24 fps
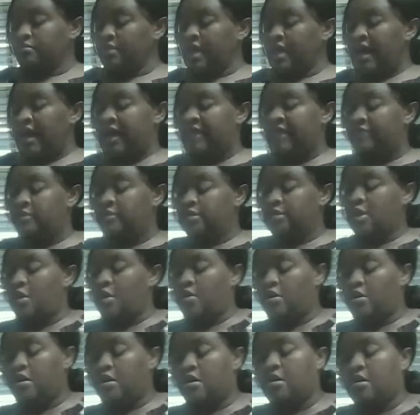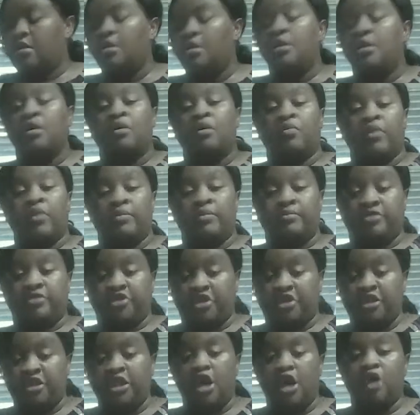I even told her when
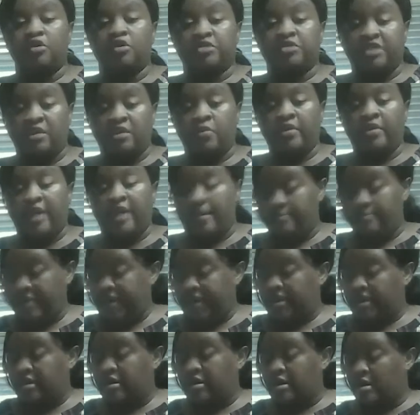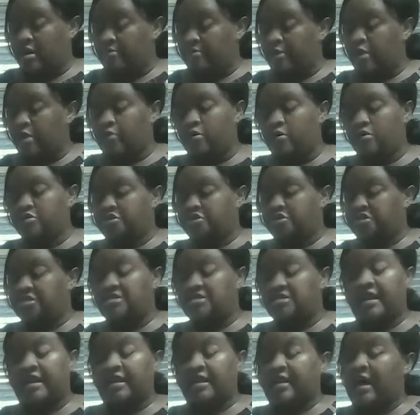she knows that when I'm making gumbo roux, she's
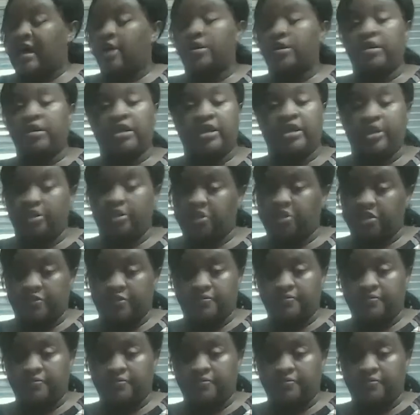not allowed in the kitchen,